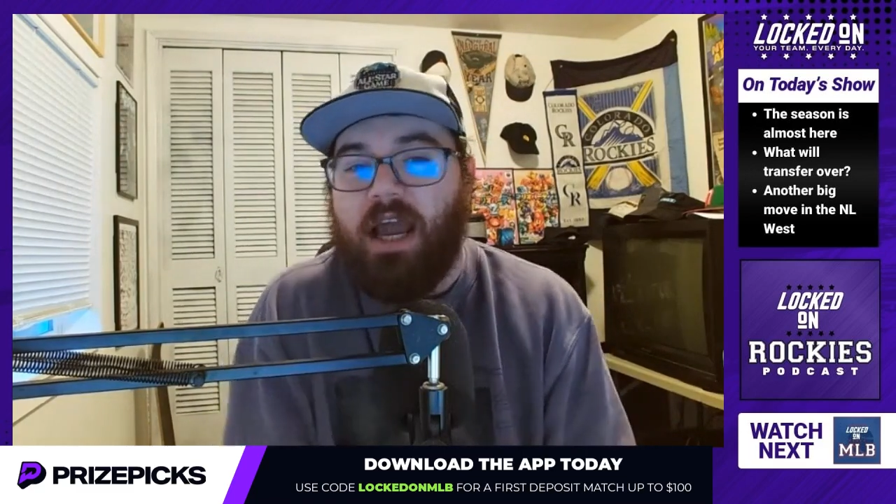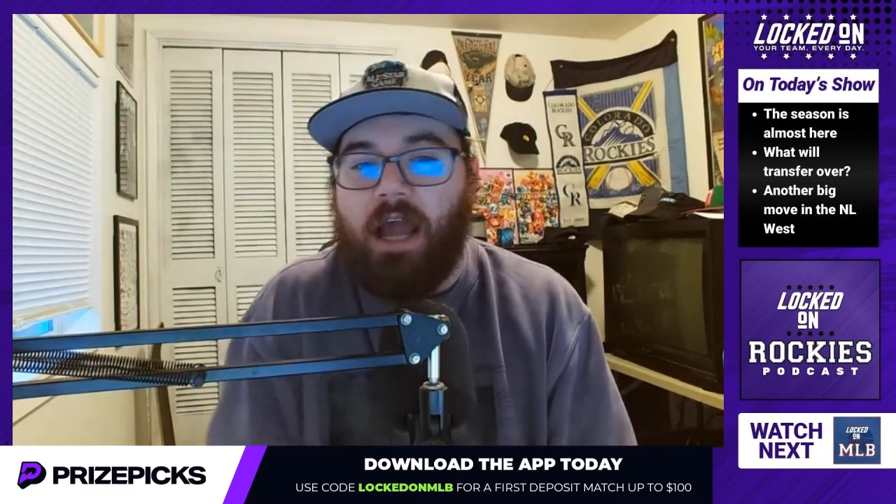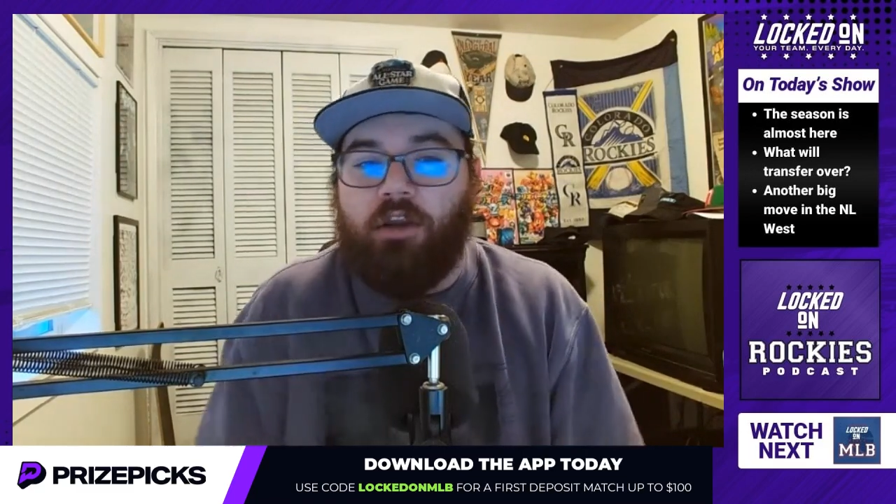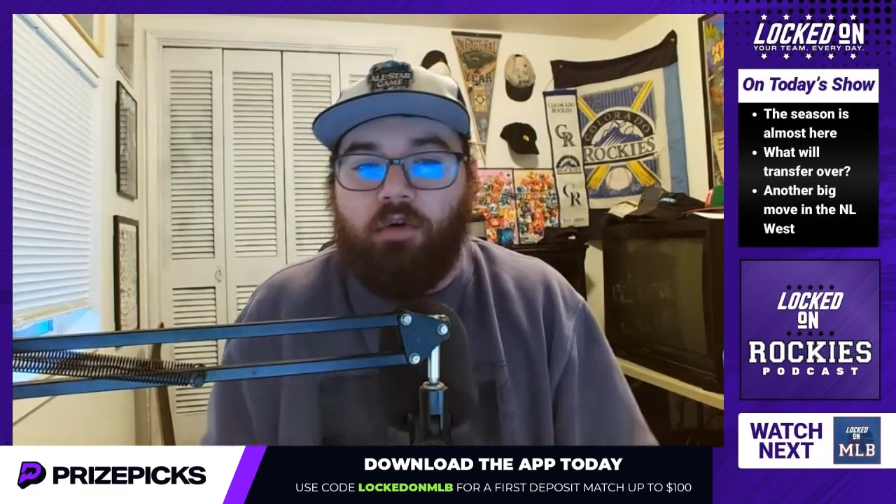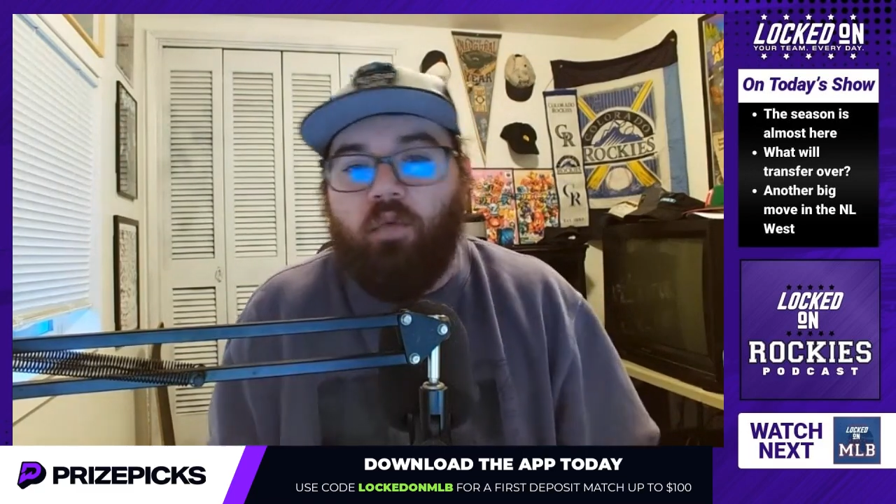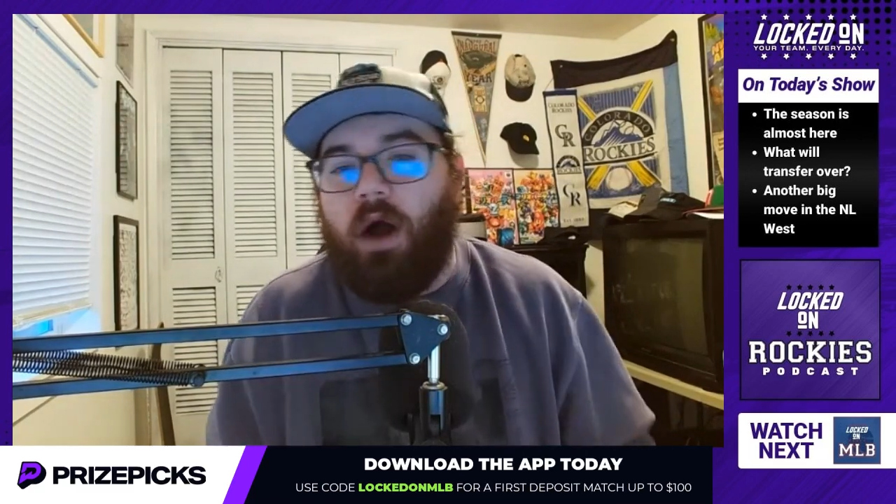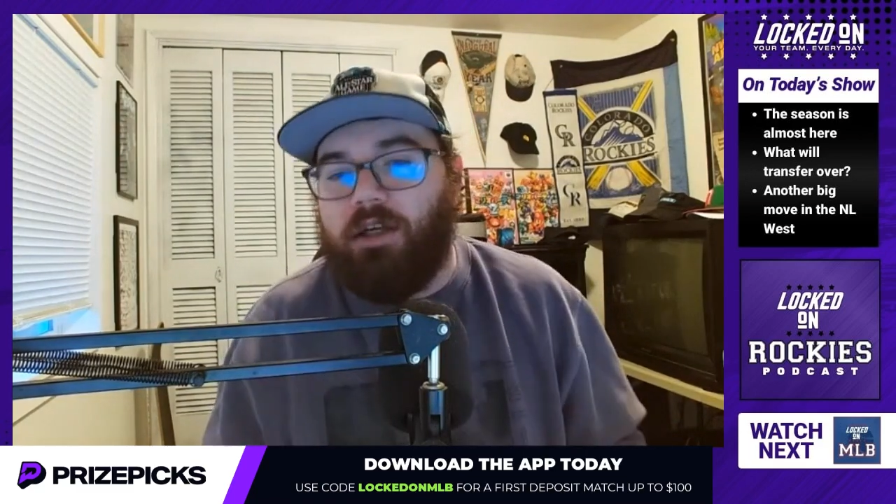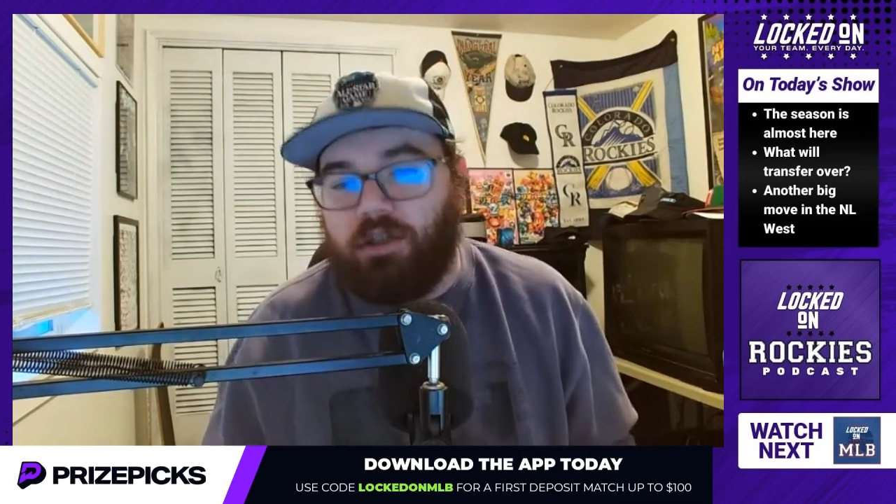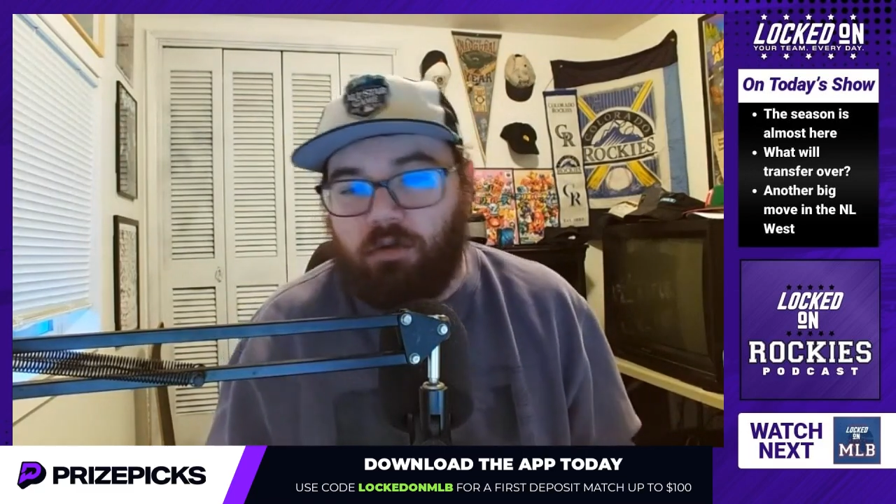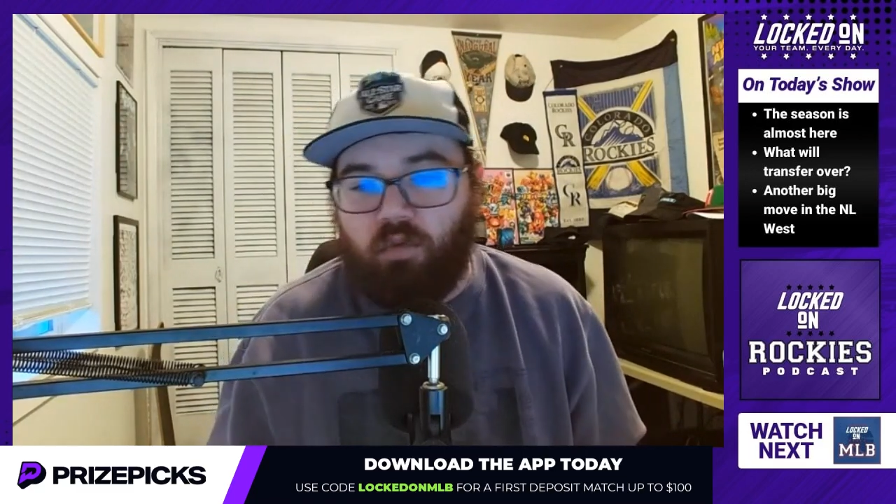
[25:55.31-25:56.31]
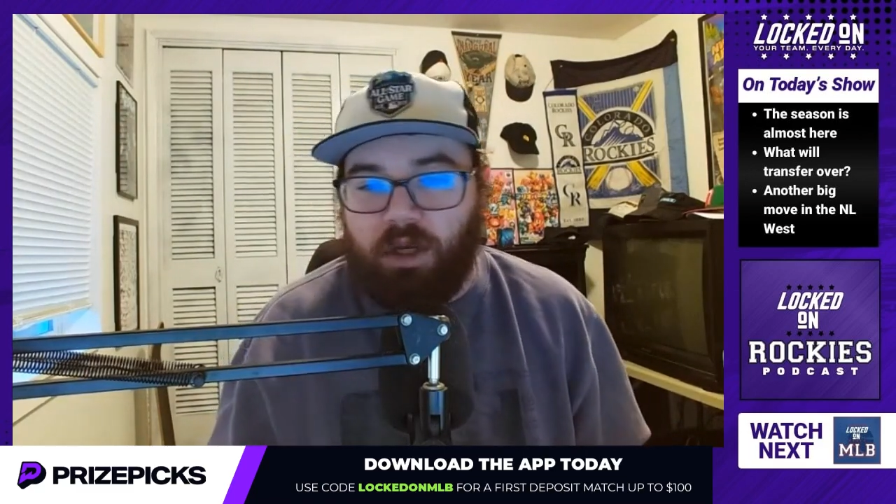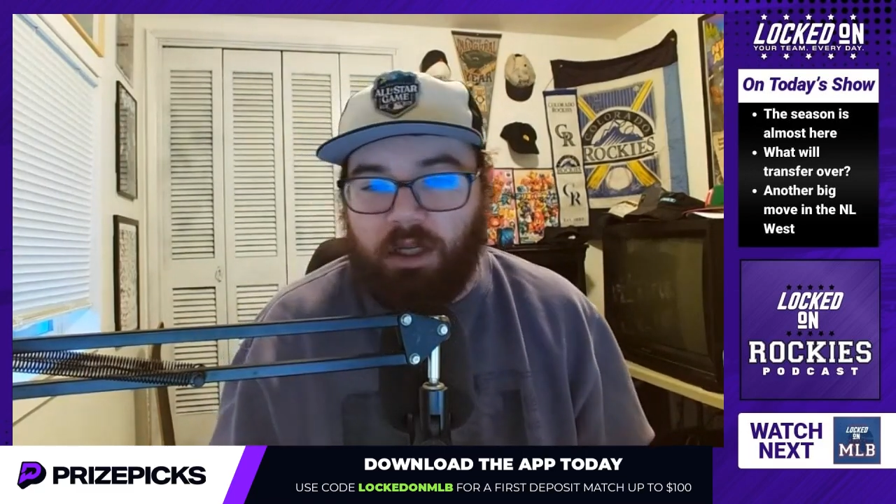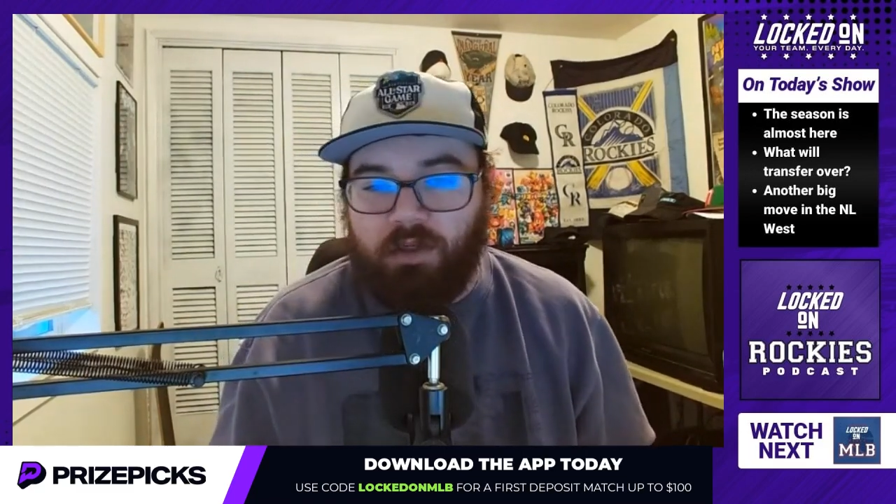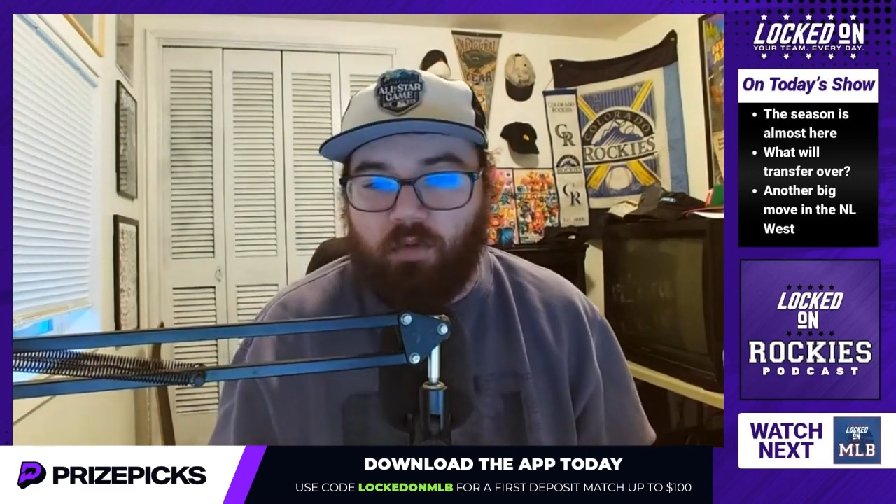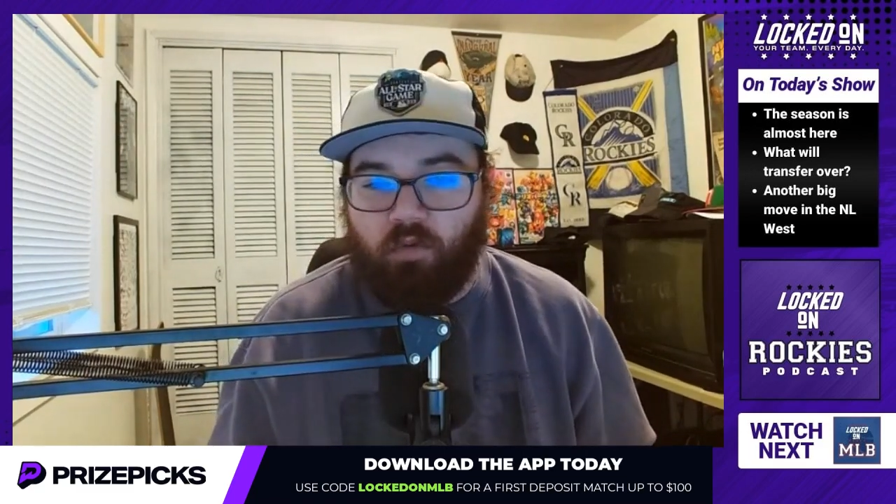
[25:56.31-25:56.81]
and you watch the
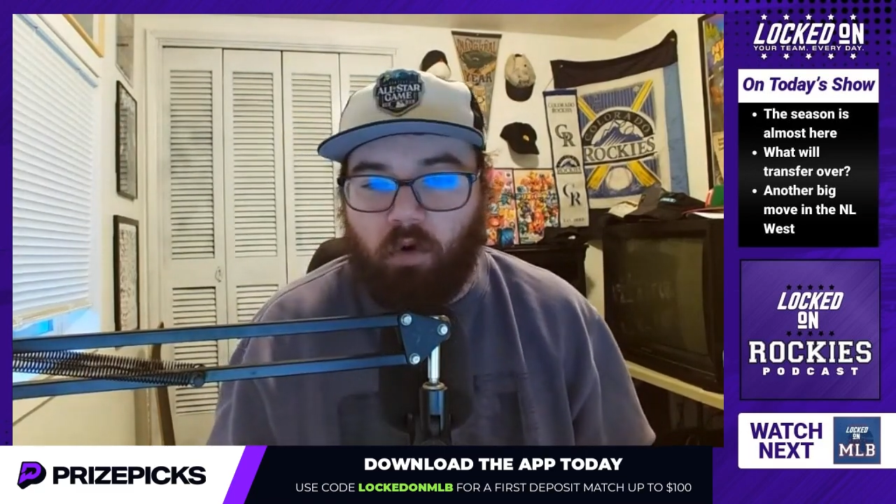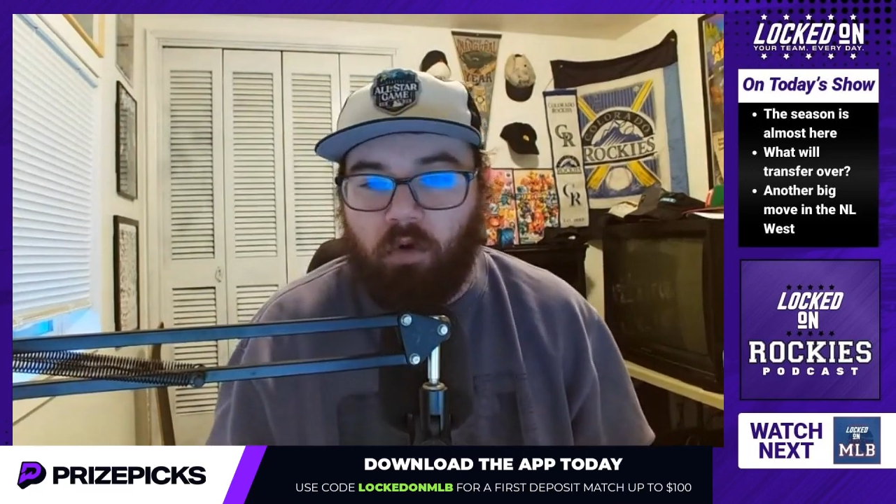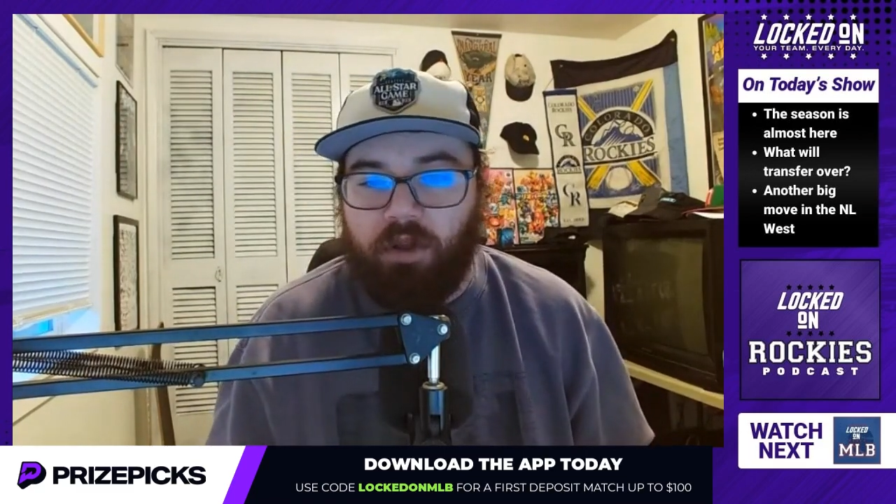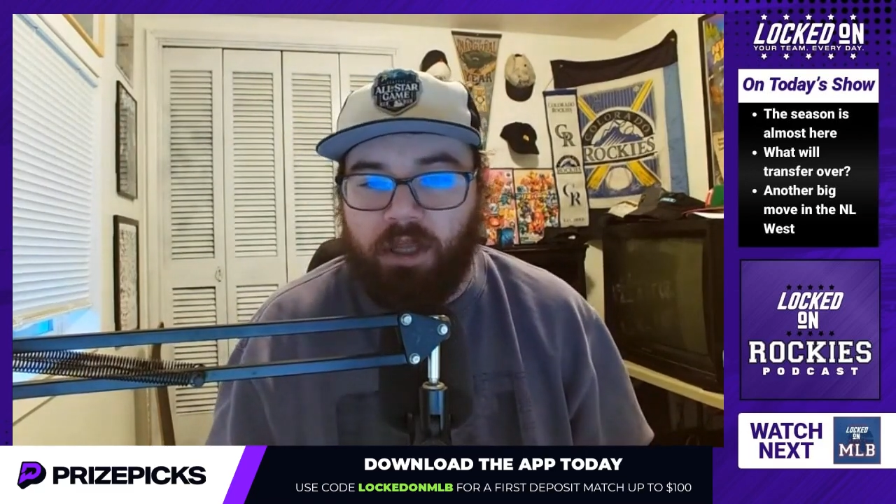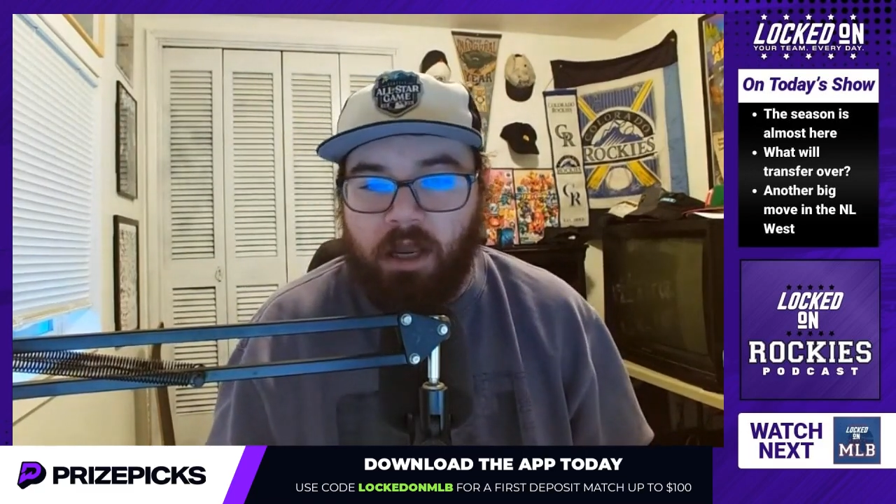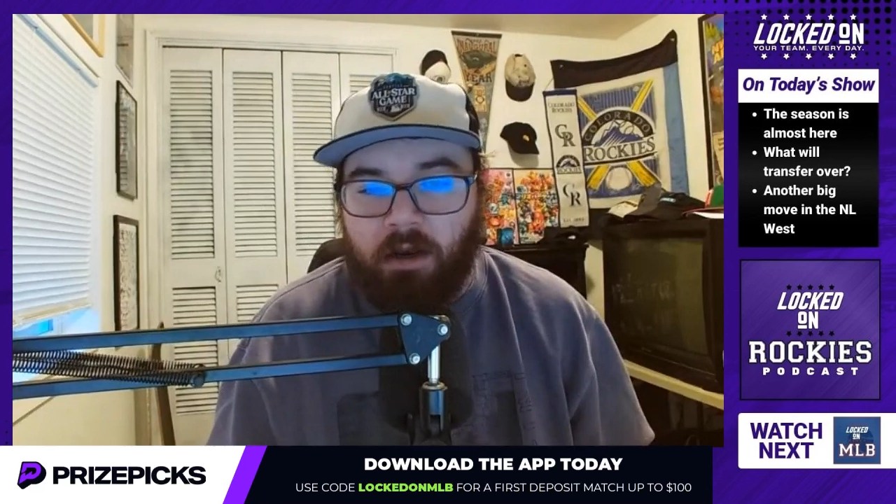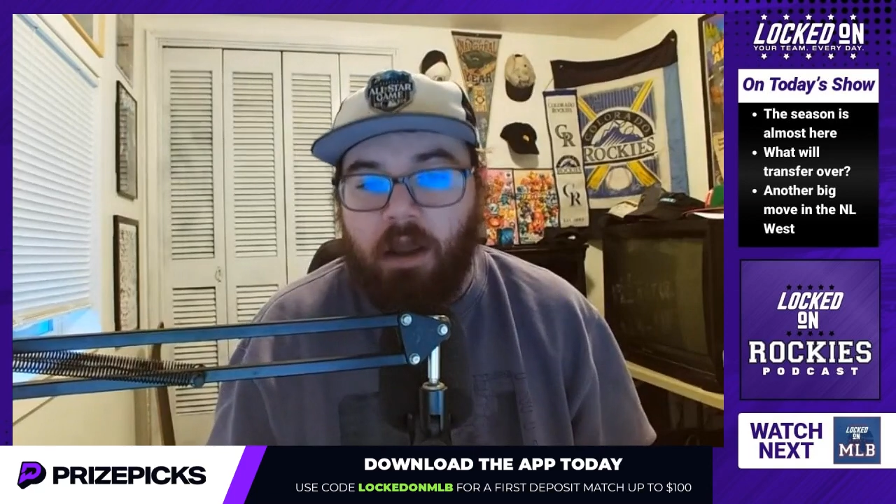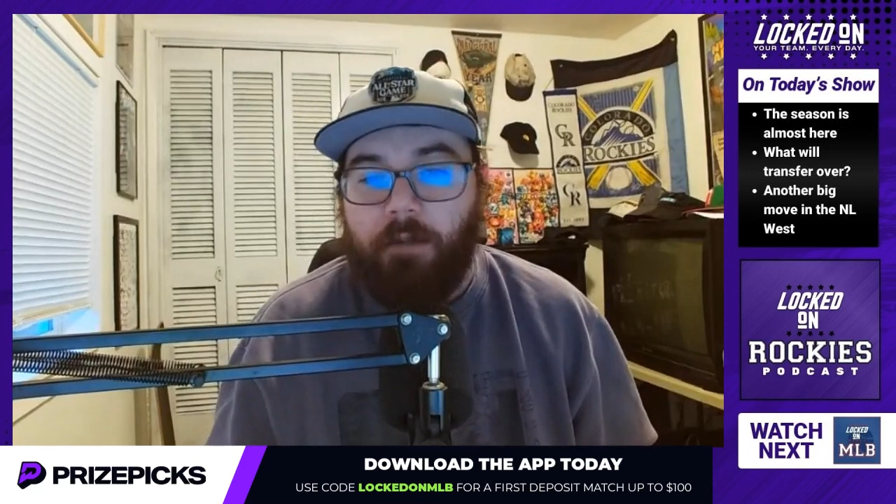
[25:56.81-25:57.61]
winnings roll in.